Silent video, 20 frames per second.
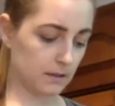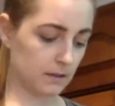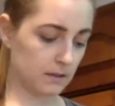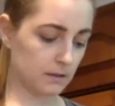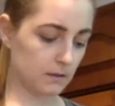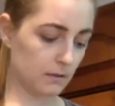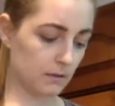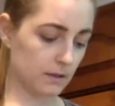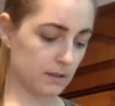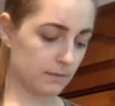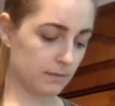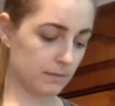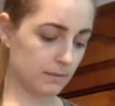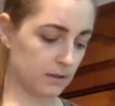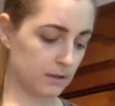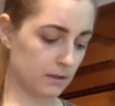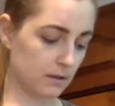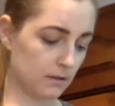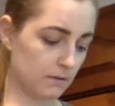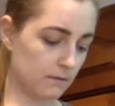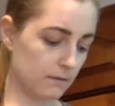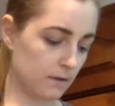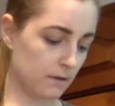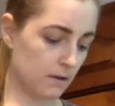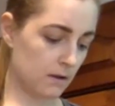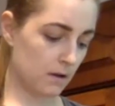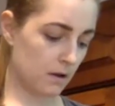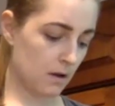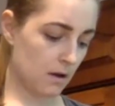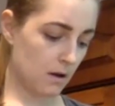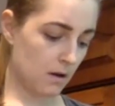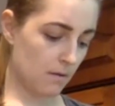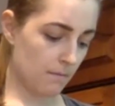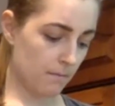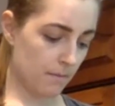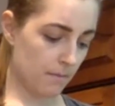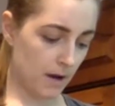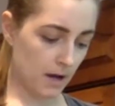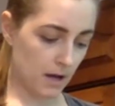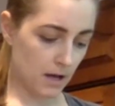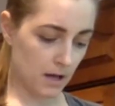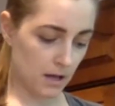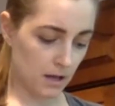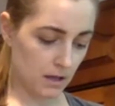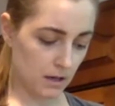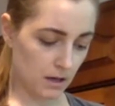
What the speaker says: it's so expensive. But